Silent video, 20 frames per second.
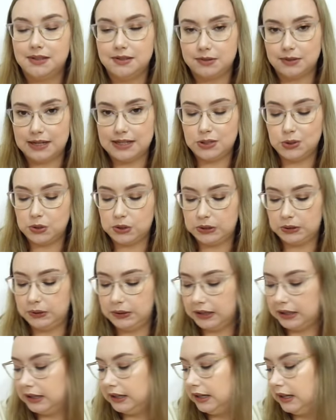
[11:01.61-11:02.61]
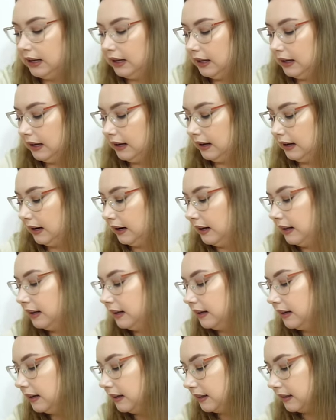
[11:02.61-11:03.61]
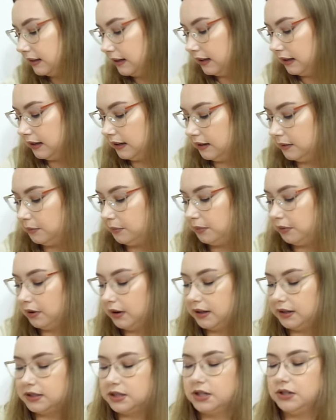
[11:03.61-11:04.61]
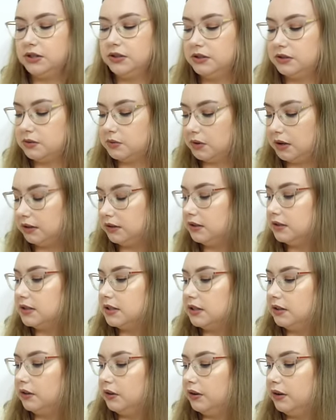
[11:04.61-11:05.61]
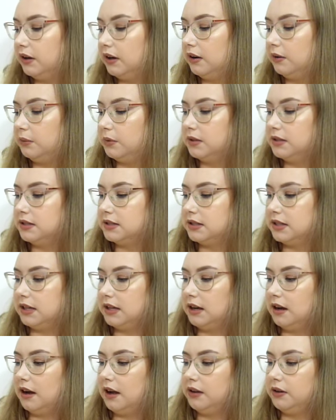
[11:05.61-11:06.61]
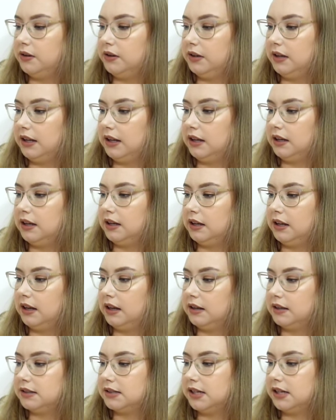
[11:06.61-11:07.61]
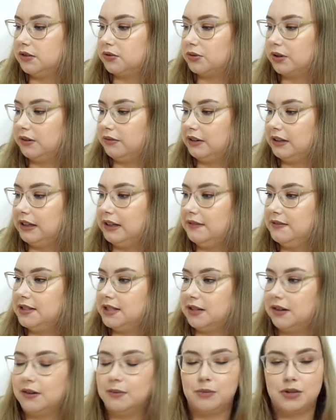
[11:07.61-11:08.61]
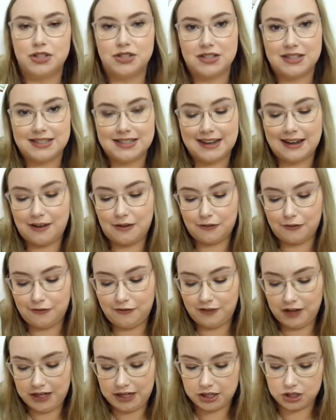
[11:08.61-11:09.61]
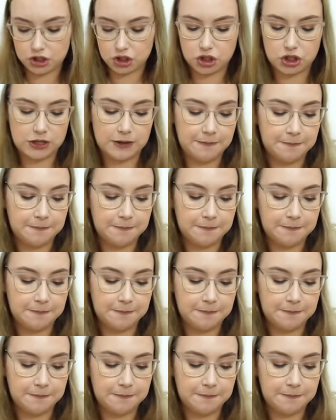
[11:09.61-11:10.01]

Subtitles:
So I took Luna, and the product I used while using Luna was the Eye Unique Tea Tree Relief Serum, which is now finished.